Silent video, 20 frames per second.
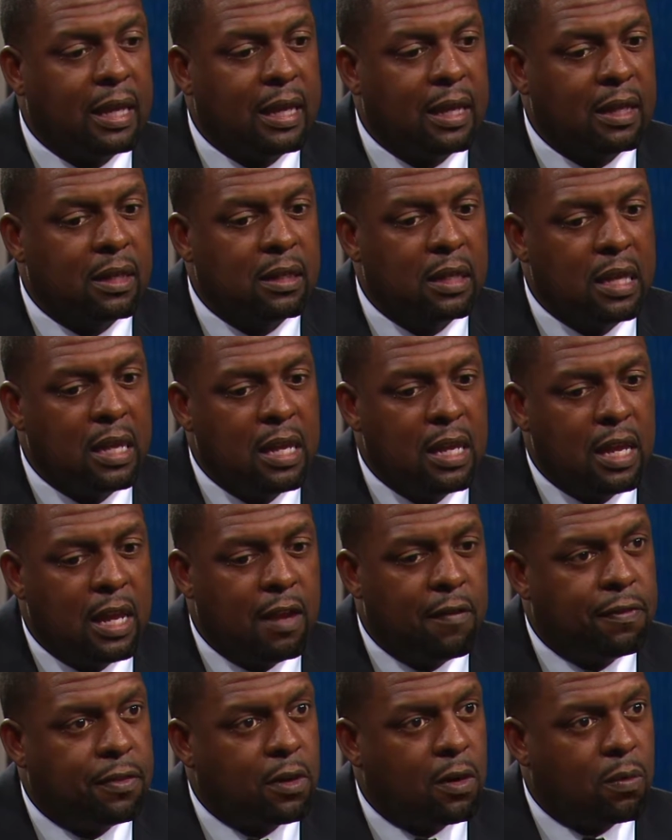And
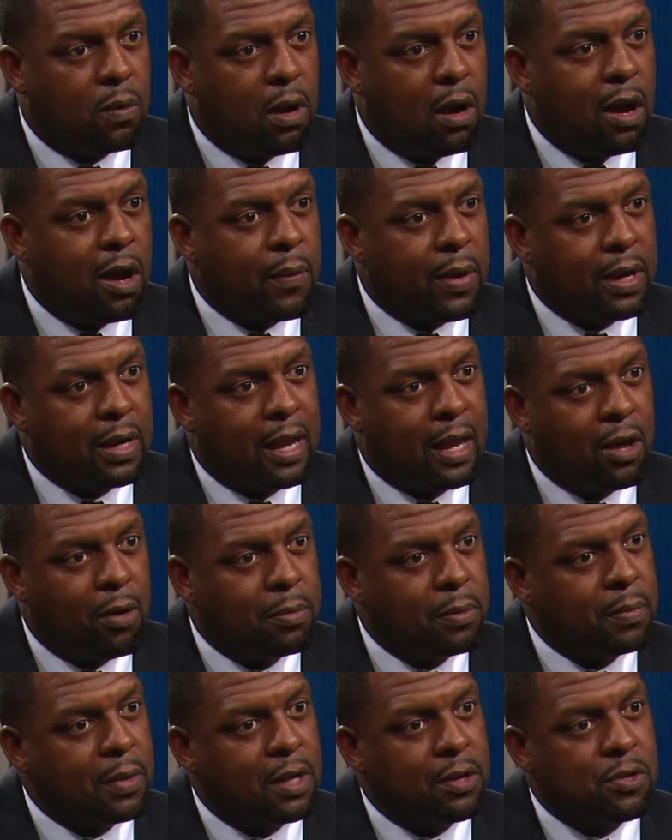if they're wrong, we're going to
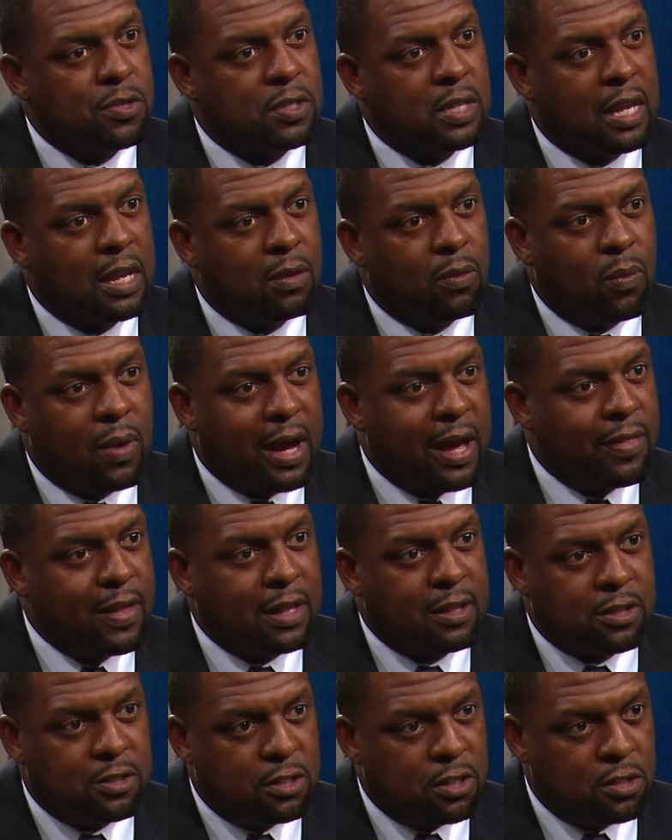help them understand why
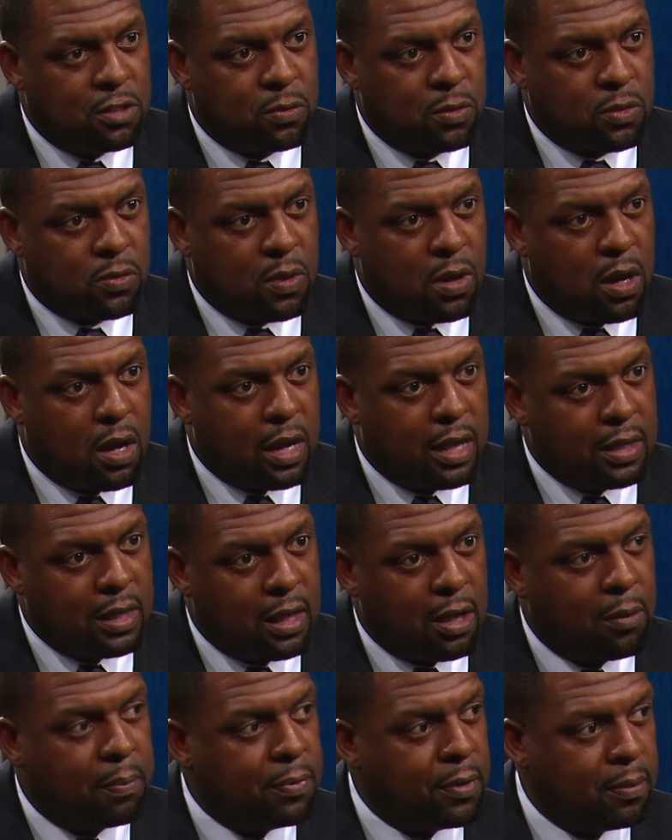that decision was wrong and then
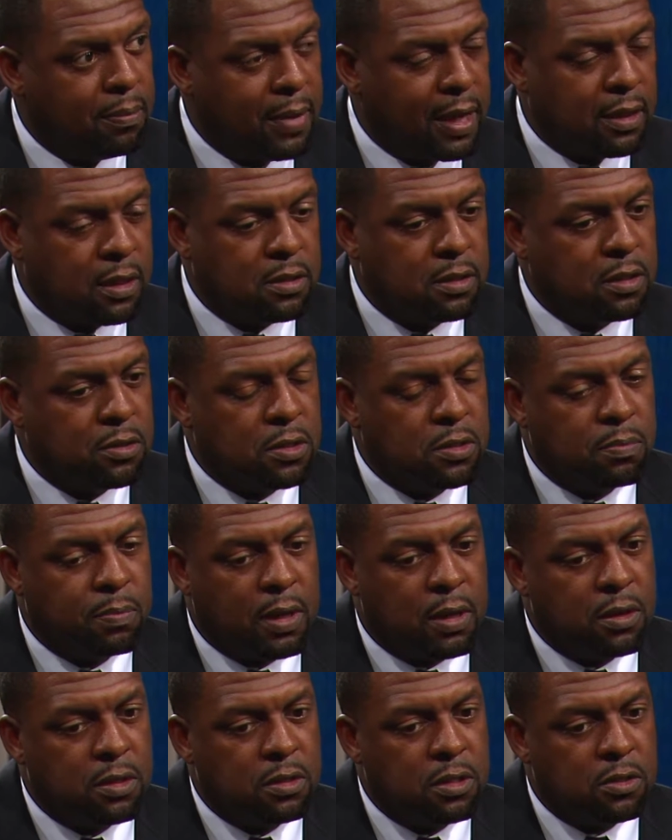help them make decisions,
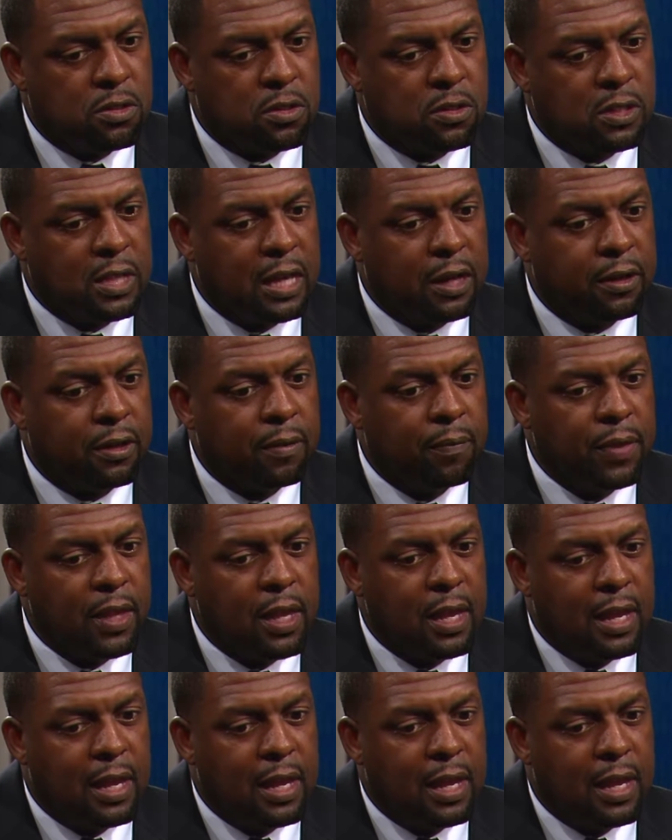better decisions later.